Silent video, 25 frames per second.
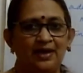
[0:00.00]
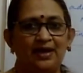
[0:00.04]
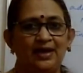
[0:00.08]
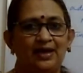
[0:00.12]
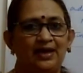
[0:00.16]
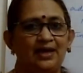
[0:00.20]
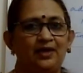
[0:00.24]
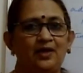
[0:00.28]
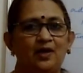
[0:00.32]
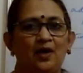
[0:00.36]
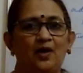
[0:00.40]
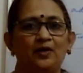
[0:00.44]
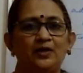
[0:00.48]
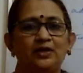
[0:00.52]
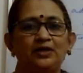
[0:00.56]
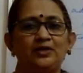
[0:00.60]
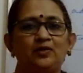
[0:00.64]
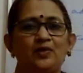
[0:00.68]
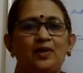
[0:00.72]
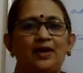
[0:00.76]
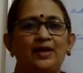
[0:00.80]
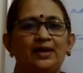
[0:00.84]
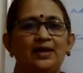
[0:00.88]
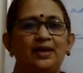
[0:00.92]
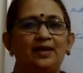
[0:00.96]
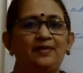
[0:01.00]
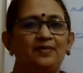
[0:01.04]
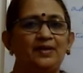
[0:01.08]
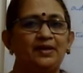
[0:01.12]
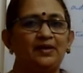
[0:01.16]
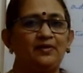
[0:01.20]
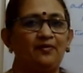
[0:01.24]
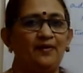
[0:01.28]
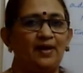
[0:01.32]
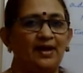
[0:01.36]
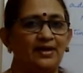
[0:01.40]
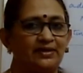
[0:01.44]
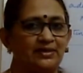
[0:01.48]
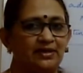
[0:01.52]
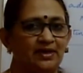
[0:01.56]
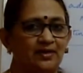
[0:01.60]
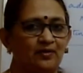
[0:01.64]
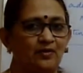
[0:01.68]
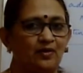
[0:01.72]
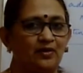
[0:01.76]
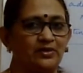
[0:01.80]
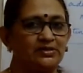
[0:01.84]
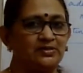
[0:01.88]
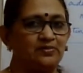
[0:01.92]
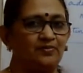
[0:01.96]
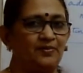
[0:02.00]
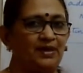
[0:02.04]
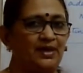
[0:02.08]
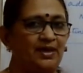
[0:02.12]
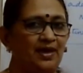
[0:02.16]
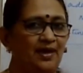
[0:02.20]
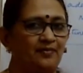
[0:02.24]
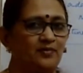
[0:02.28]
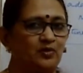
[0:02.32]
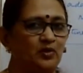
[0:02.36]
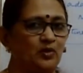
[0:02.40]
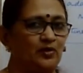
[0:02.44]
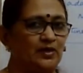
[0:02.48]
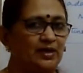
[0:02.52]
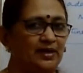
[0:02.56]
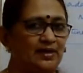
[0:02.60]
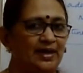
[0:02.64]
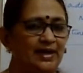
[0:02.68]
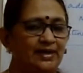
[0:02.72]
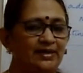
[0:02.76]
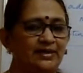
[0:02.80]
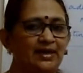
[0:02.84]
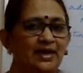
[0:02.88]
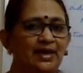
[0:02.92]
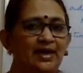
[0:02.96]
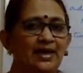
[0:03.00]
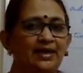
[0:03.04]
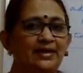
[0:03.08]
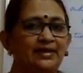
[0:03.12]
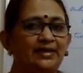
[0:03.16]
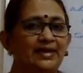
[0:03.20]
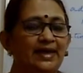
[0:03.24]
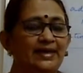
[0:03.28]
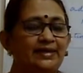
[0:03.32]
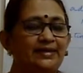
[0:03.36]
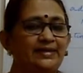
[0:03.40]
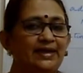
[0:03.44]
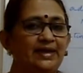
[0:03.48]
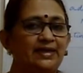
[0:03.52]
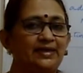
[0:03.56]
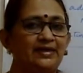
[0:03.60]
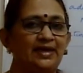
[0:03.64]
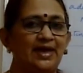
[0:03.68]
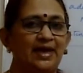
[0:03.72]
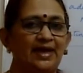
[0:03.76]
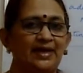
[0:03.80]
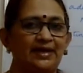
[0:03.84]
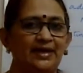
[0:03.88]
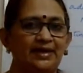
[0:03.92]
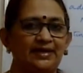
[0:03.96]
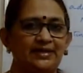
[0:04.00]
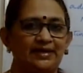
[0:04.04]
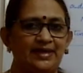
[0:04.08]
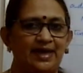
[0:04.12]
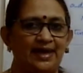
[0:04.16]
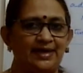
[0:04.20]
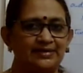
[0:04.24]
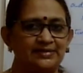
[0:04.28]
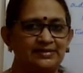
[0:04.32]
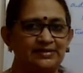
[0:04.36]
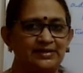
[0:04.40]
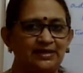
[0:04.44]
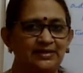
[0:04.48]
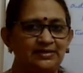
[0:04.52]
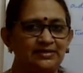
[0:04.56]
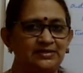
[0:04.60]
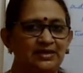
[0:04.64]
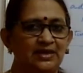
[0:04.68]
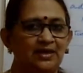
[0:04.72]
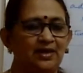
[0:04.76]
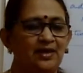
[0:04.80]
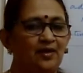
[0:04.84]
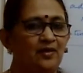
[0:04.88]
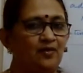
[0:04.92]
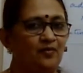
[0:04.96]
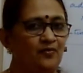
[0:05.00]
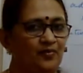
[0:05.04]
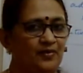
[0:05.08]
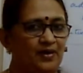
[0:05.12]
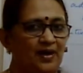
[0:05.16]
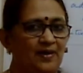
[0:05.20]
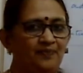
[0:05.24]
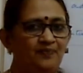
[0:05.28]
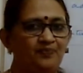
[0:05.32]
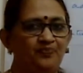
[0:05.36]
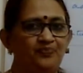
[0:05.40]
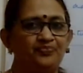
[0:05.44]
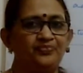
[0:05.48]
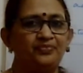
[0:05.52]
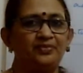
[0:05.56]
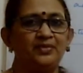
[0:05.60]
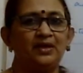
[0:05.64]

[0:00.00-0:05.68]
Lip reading: In order to arrive at factor cost, we have to deduct net indirect taxes from